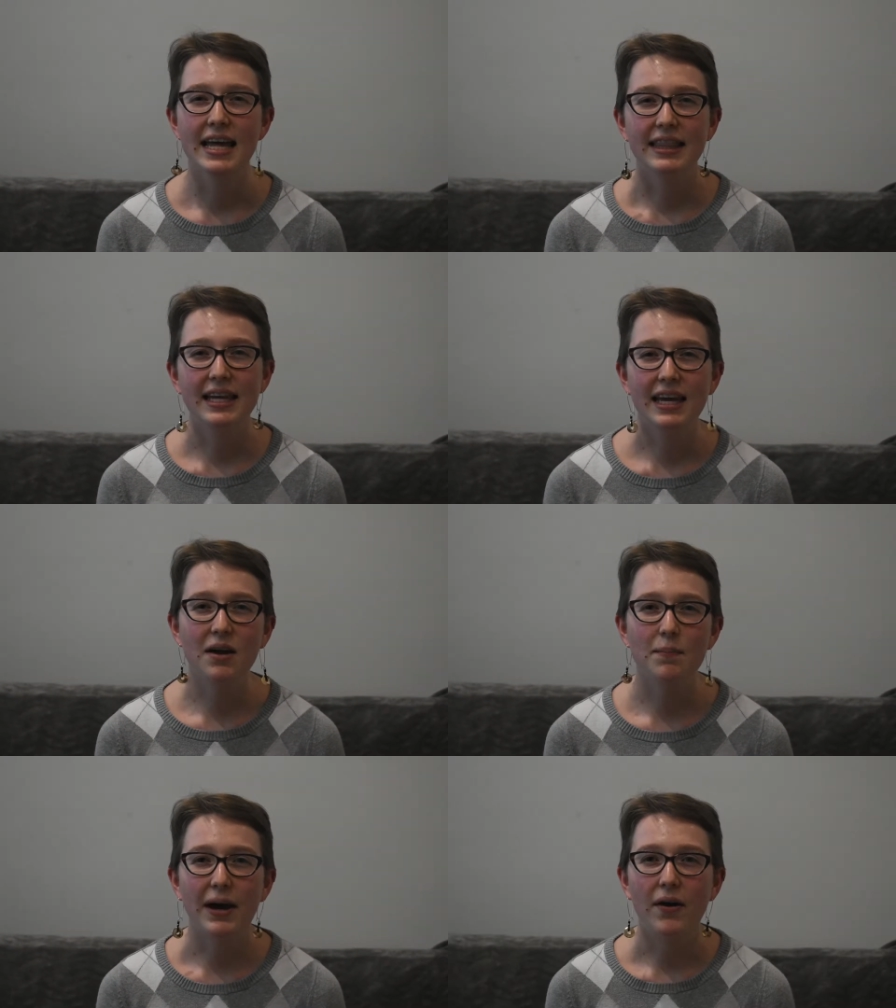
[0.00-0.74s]

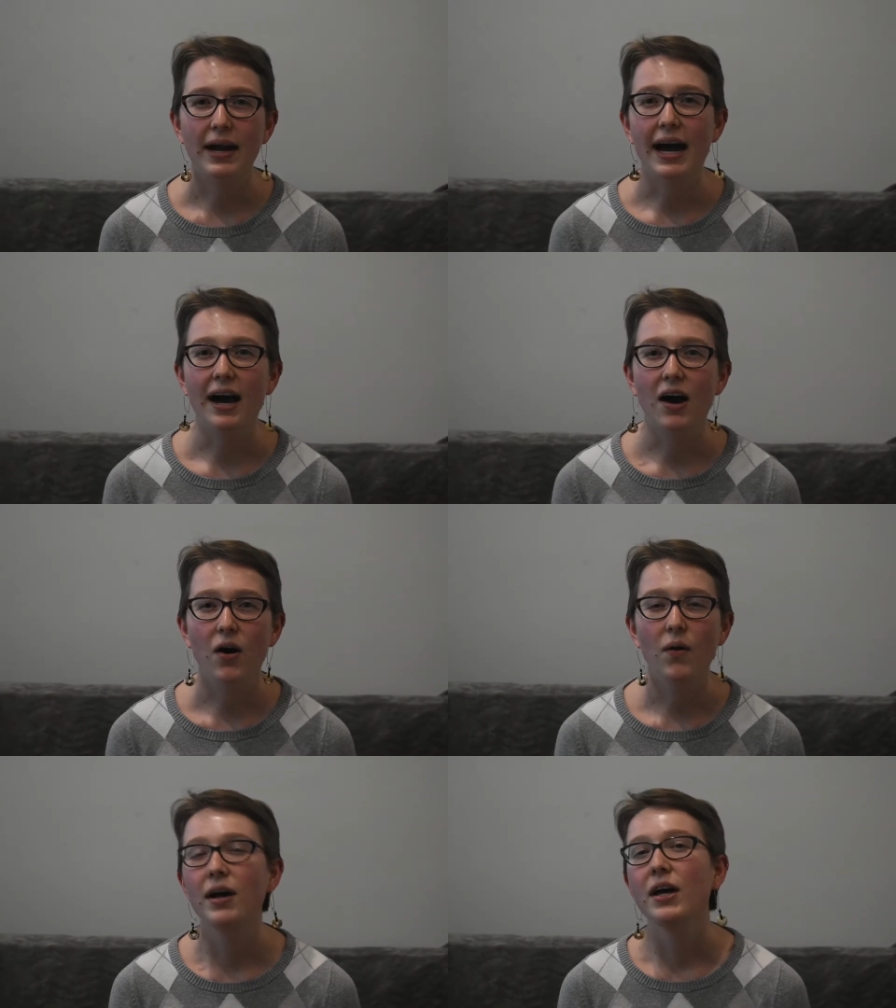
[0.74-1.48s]
thinking about
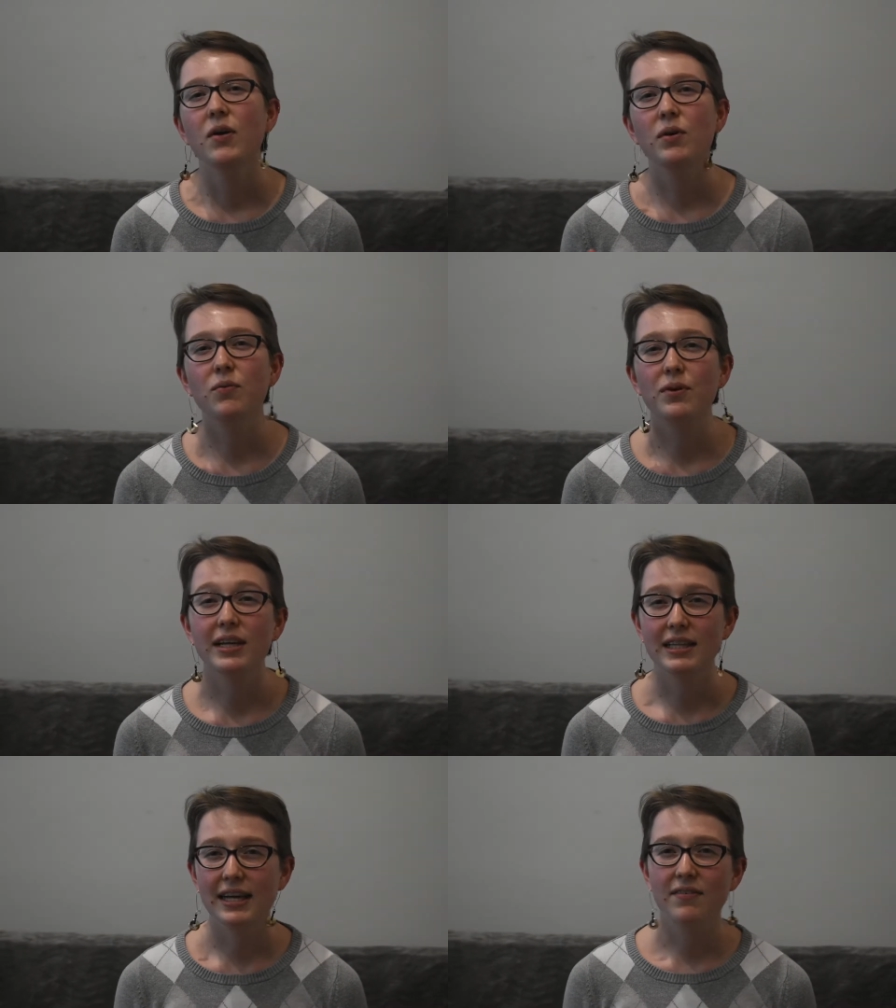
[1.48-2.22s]
how we
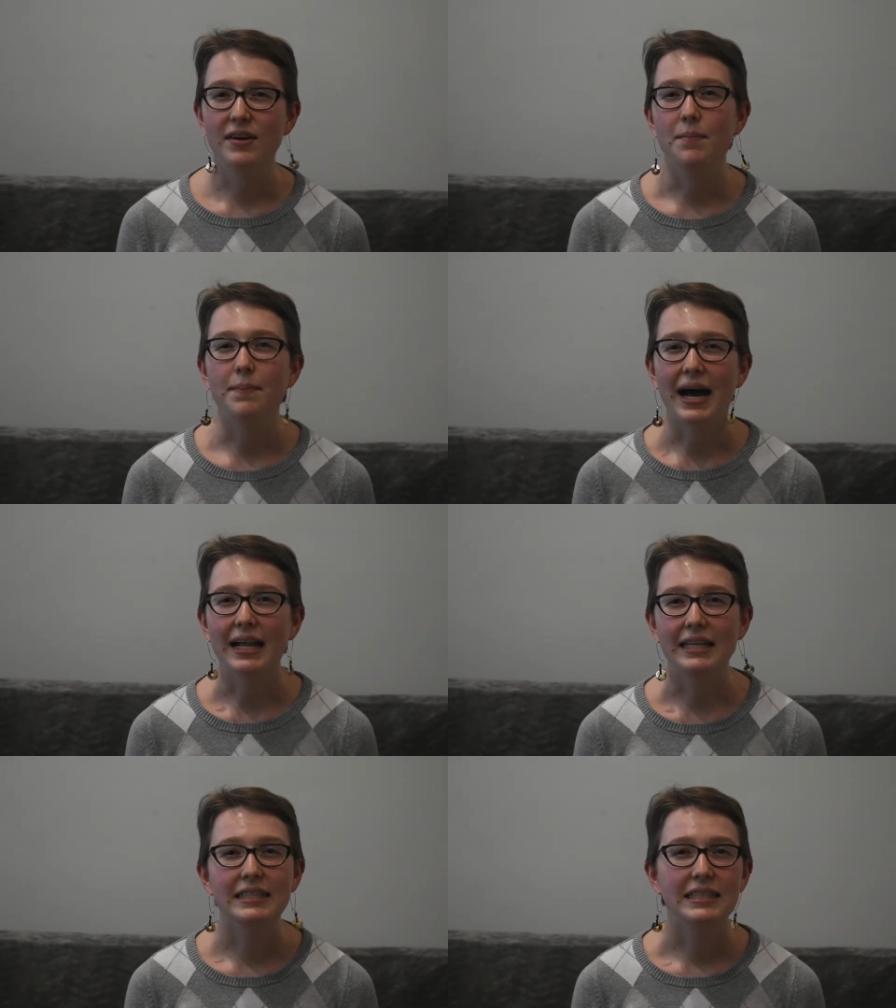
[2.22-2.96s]
really live in a
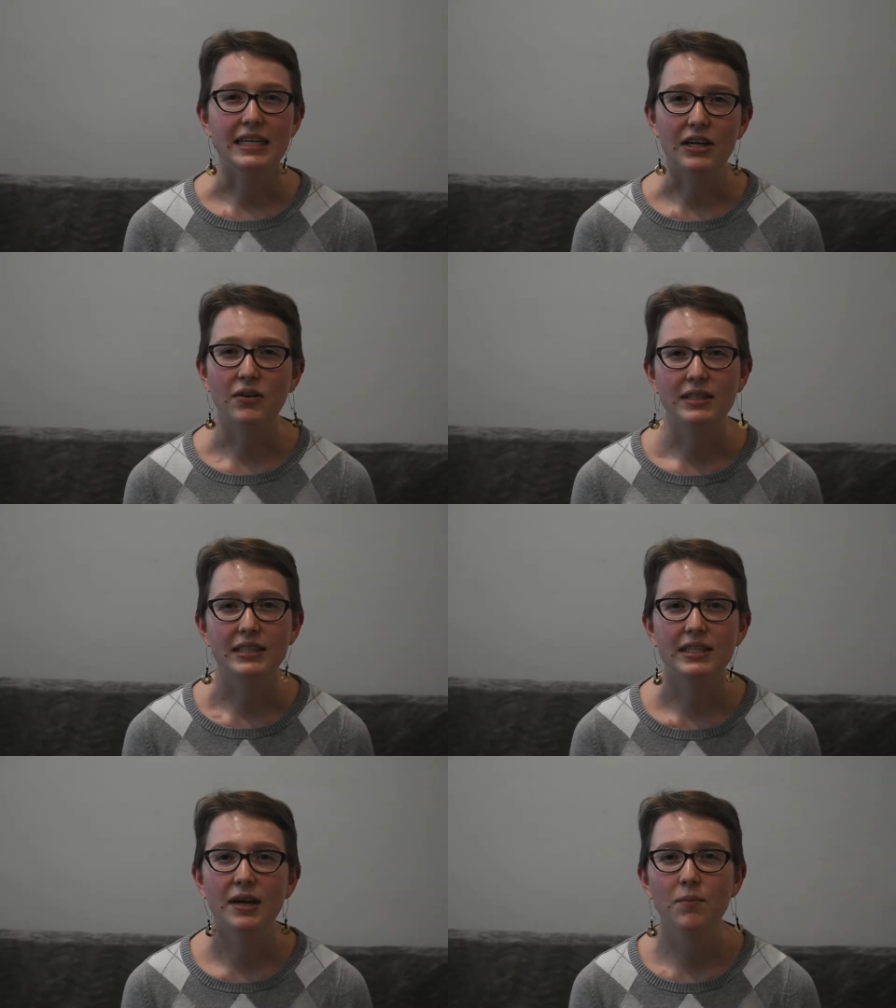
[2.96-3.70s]
balanced
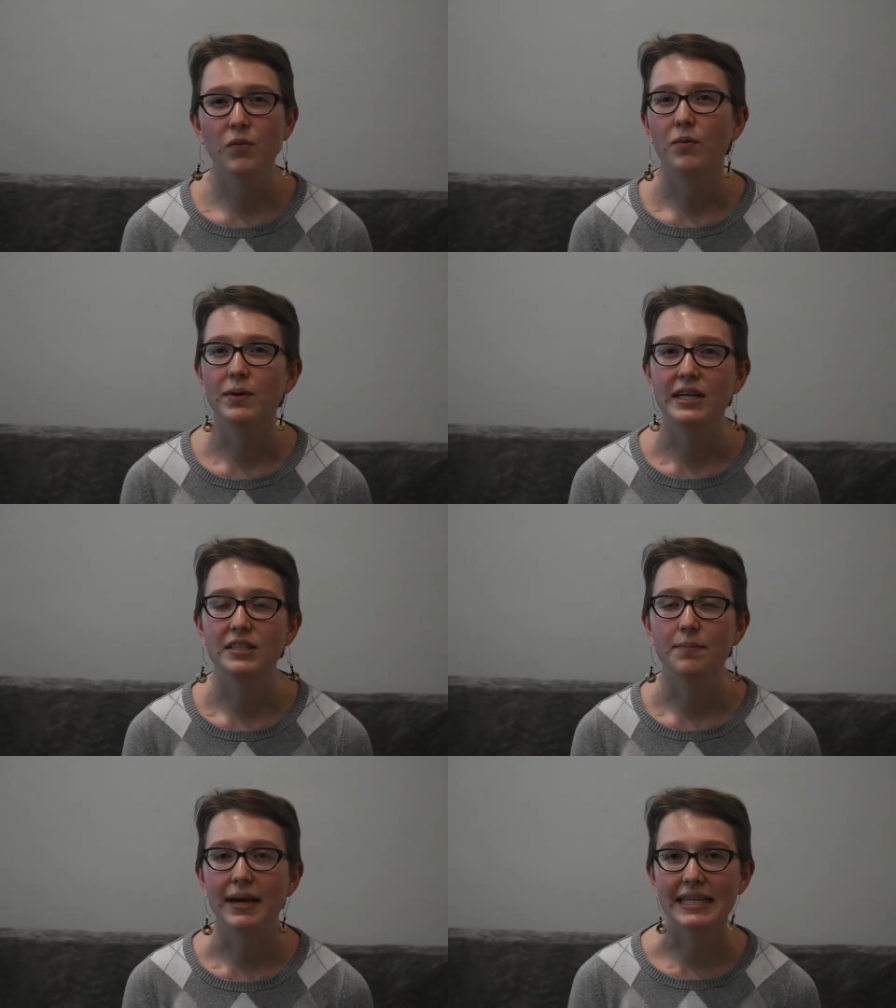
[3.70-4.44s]
ecosystem where we
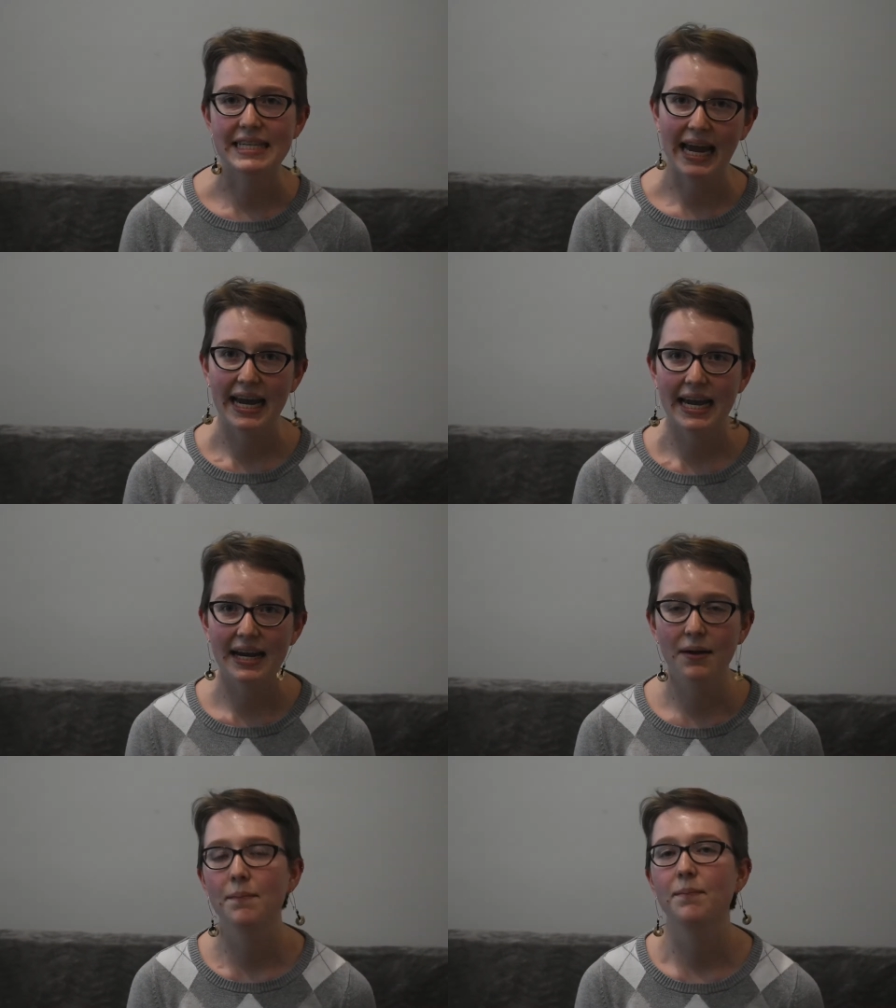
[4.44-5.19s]
need to
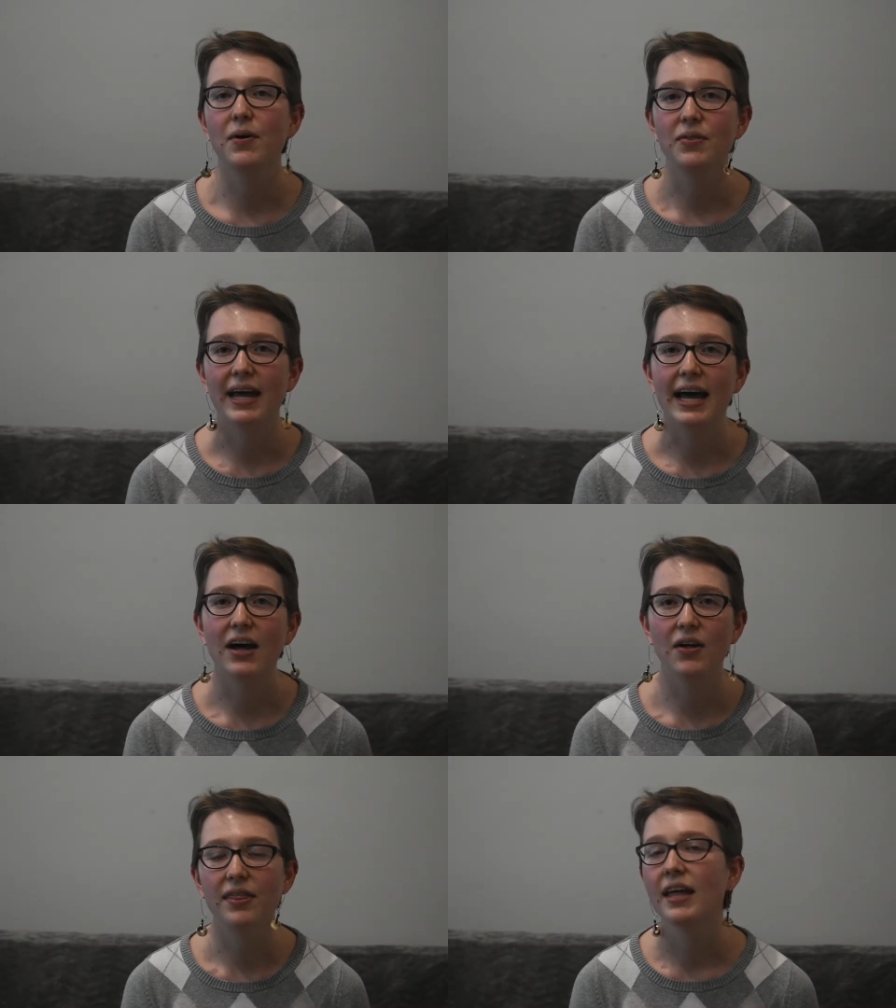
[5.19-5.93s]
maintain both the
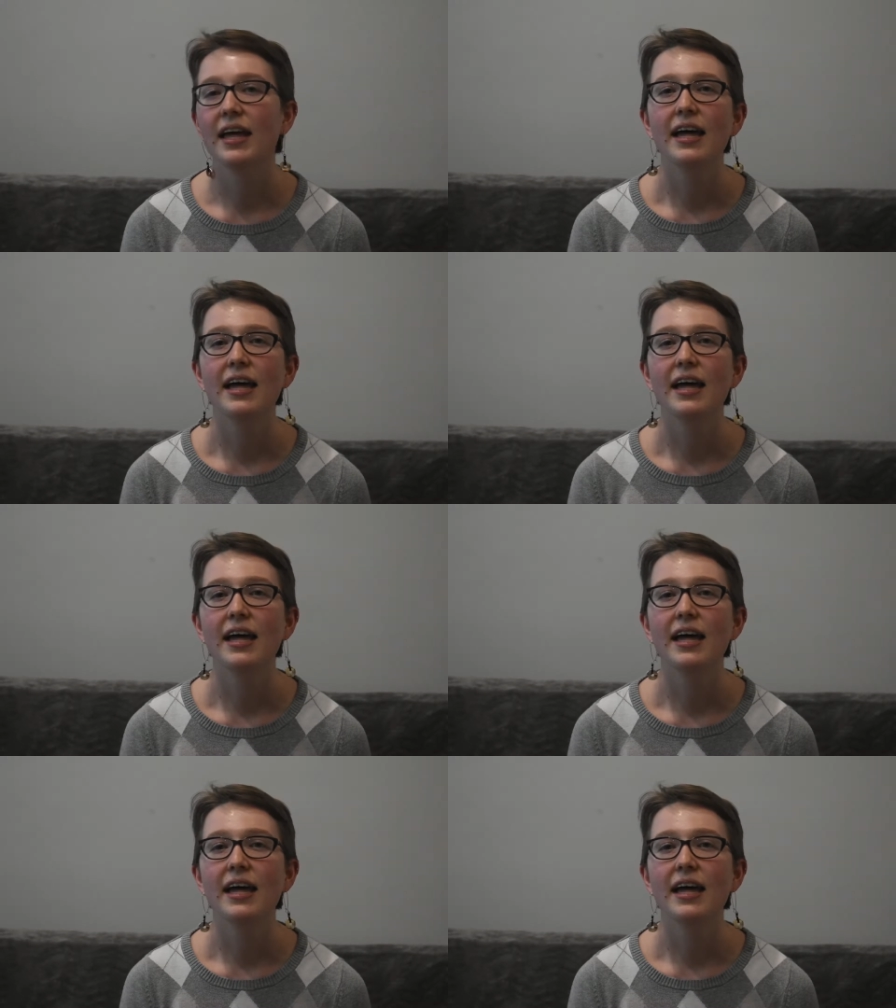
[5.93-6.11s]
health